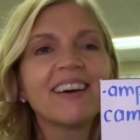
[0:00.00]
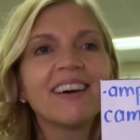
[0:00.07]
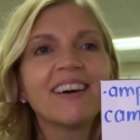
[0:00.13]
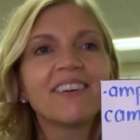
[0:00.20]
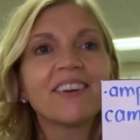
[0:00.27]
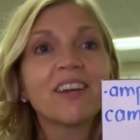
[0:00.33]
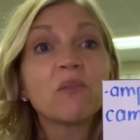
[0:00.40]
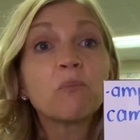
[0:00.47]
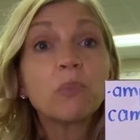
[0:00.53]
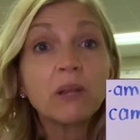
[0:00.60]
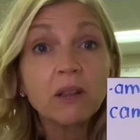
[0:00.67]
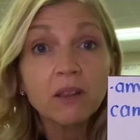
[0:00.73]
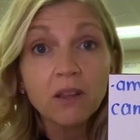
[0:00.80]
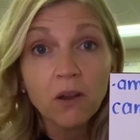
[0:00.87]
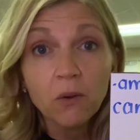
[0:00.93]
All right,
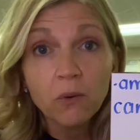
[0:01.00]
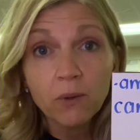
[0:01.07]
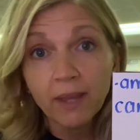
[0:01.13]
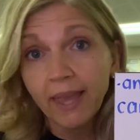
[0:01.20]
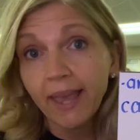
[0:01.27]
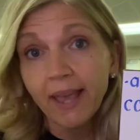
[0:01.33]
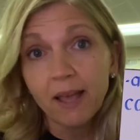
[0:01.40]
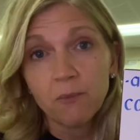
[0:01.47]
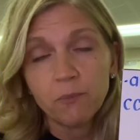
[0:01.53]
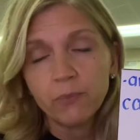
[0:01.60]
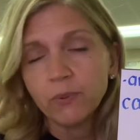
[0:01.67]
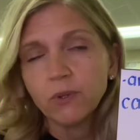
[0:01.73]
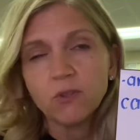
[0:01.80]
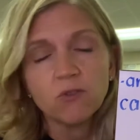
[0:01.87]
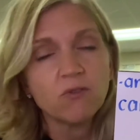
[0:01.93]
below camp,
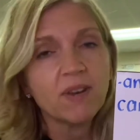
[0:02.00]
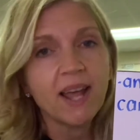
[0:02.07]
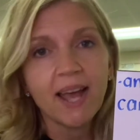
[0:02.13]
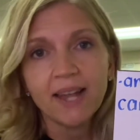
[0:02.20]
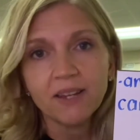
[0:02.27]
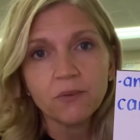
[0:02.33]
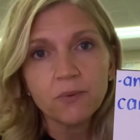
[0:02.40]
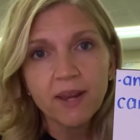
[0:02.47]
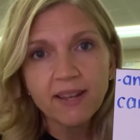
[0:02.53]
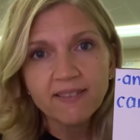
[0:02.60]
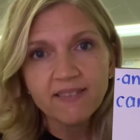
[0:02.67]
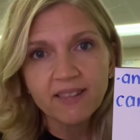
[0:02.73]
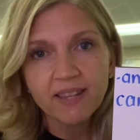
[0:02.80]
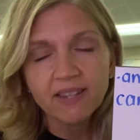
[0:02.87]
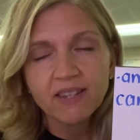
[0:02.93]
do not
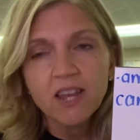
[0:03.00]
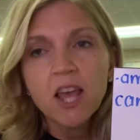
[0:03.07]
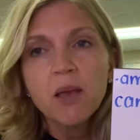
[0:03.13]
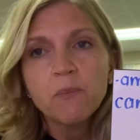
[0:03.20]
erase it.